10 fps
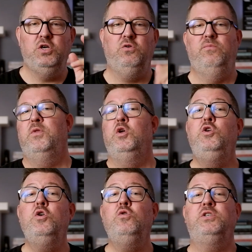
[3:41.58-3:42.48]
2.
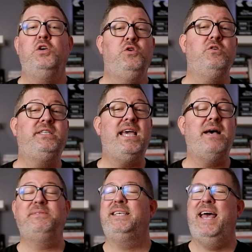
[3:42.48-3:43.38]
Use
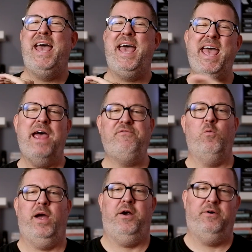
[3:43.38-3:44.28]
UTMs
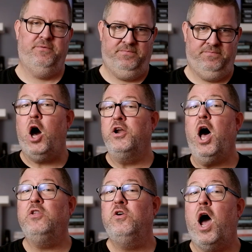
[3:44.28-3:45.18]
everywhere. On
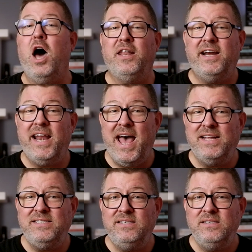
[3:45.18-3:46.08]
all your online
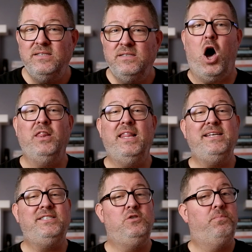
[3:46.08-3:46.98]
ads, on
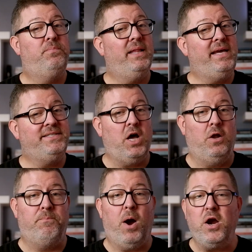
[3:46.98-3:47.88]
links you place
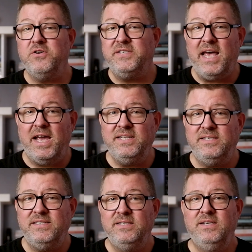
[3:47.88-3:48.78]
on partner
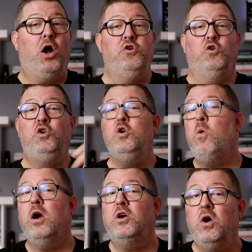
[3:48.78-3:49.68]
sites, on your
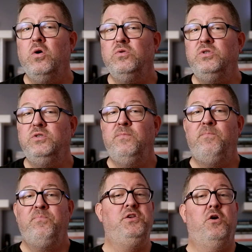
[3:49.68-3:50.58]
QR codes,
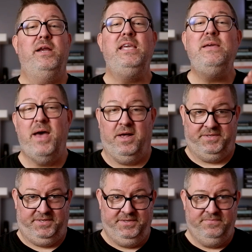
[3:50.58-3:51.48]
in your
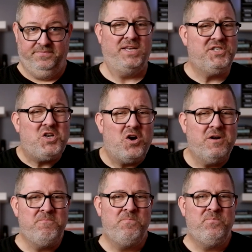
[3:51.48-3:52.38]
emails. In short,